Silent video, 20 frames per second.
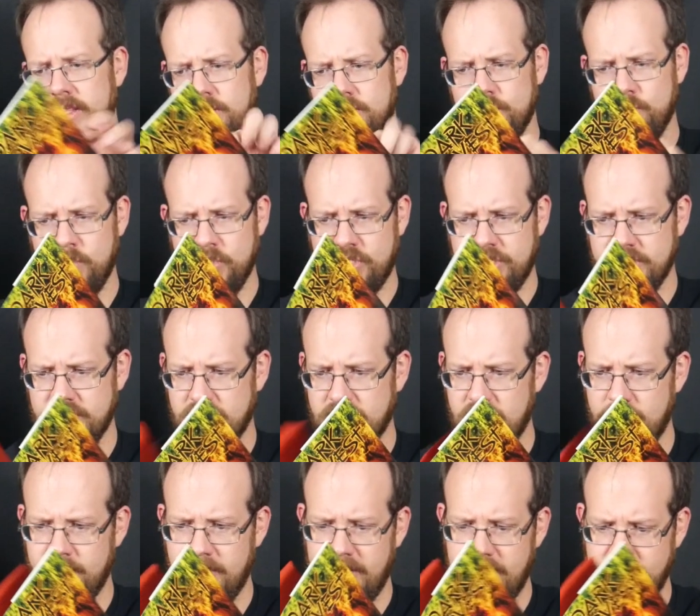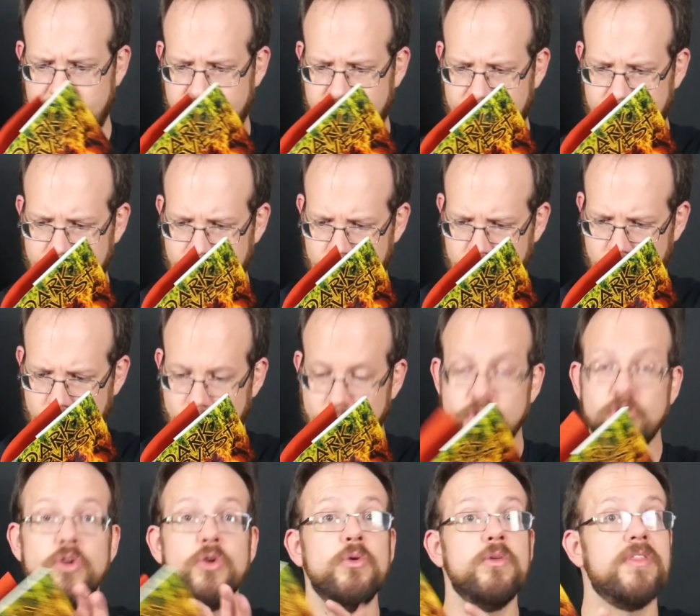which is limited to
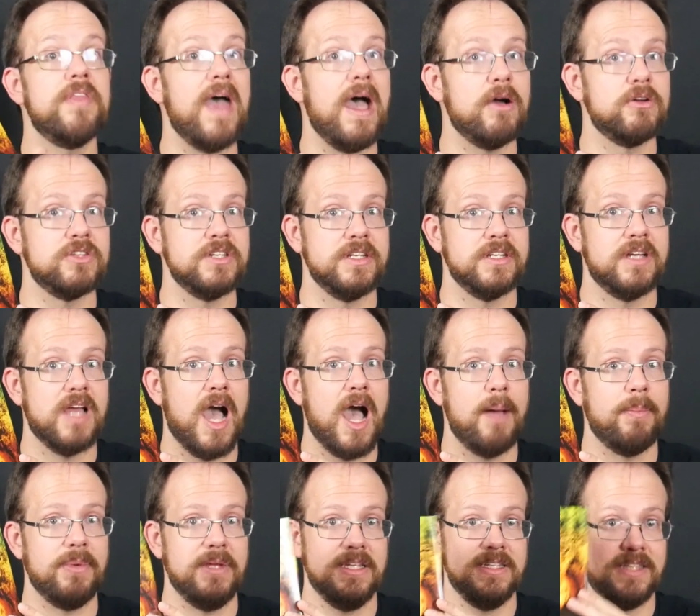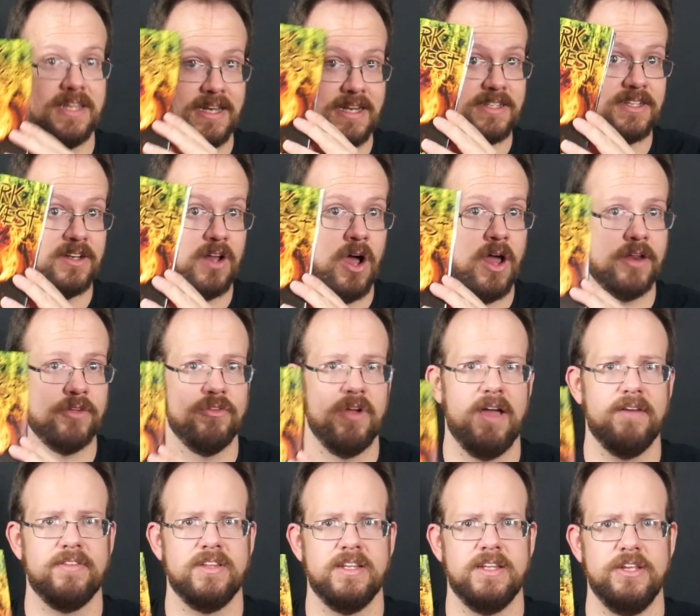2,000 copies, and it's an
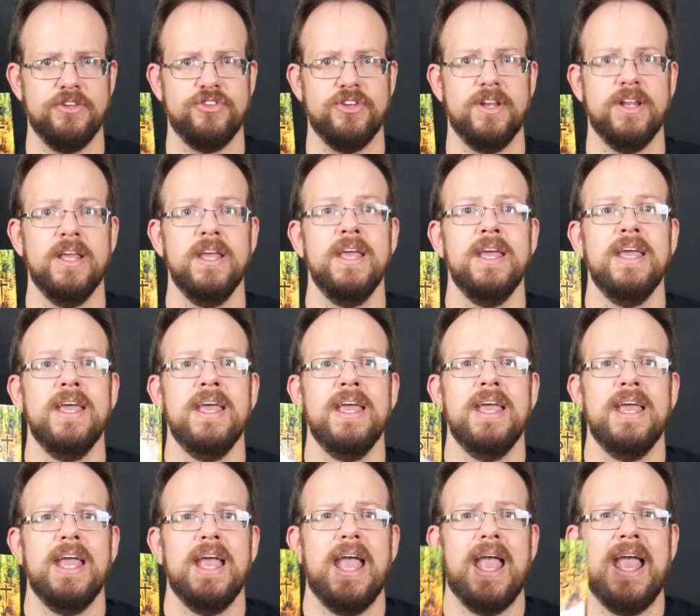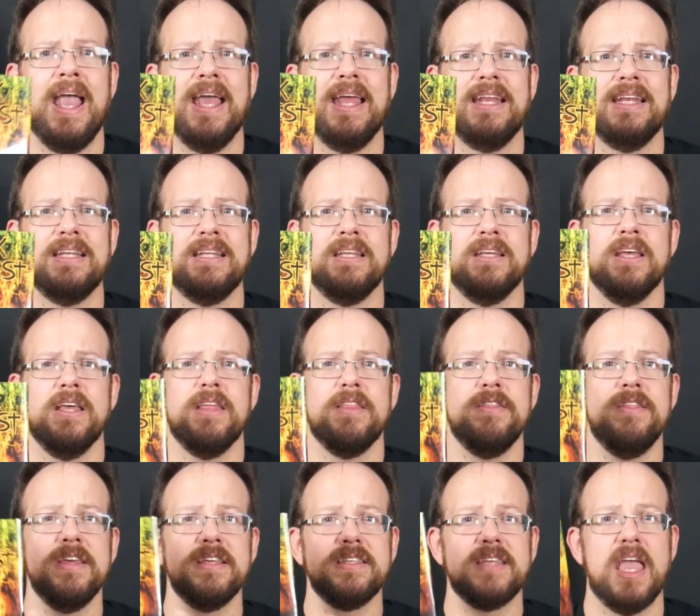autographed edition. And
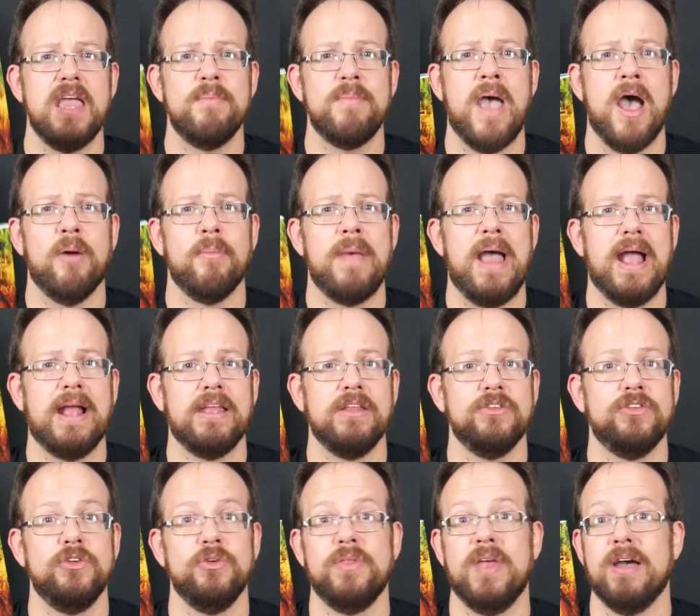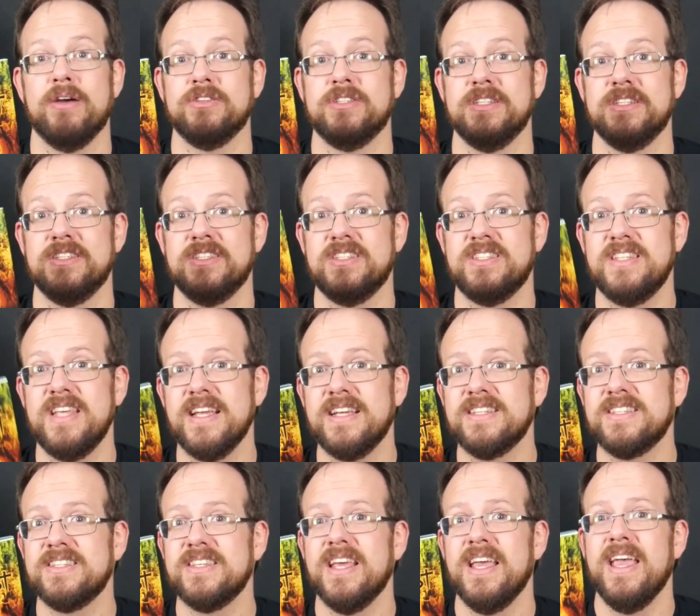this came out back in
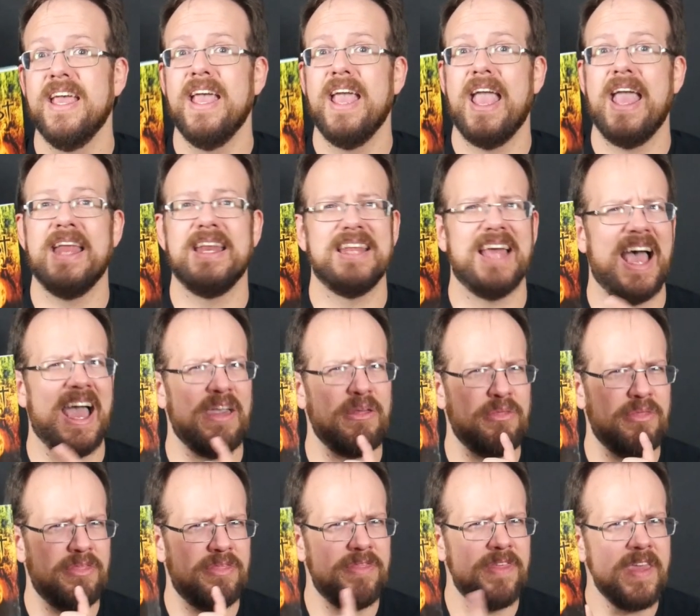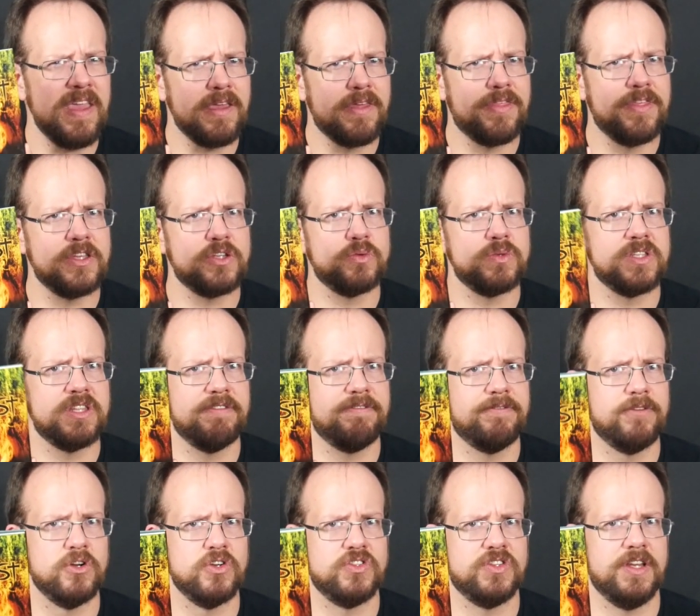2006, and I think this was the
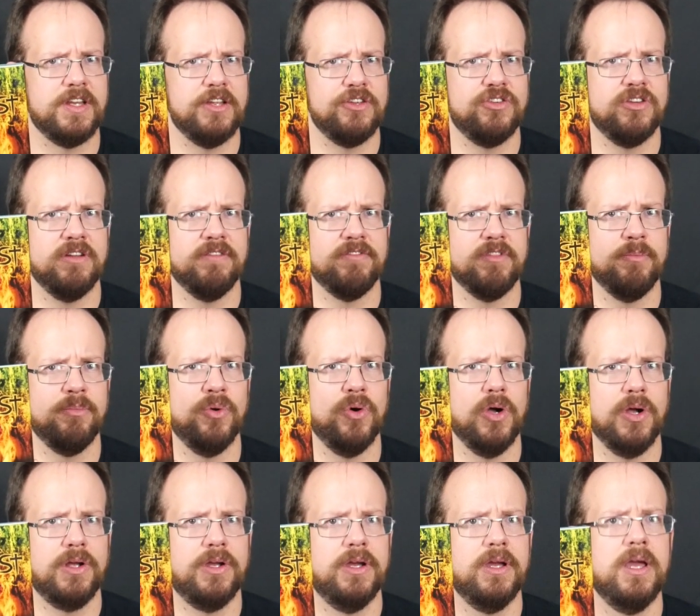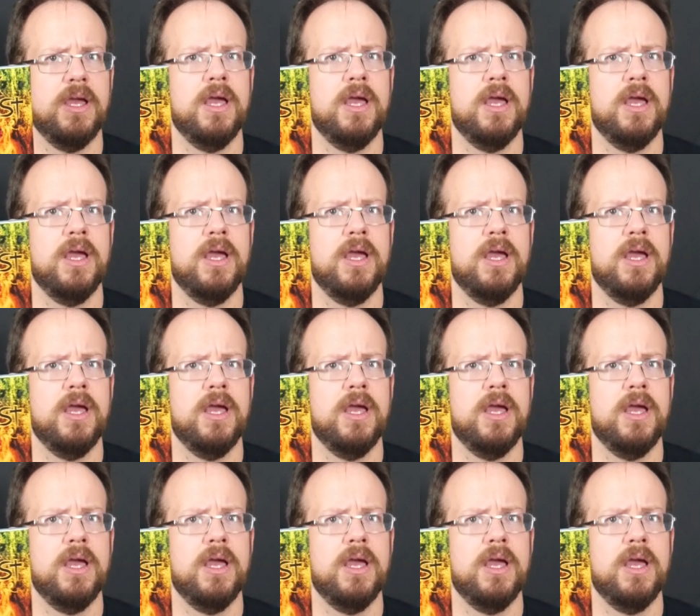first edition of the book.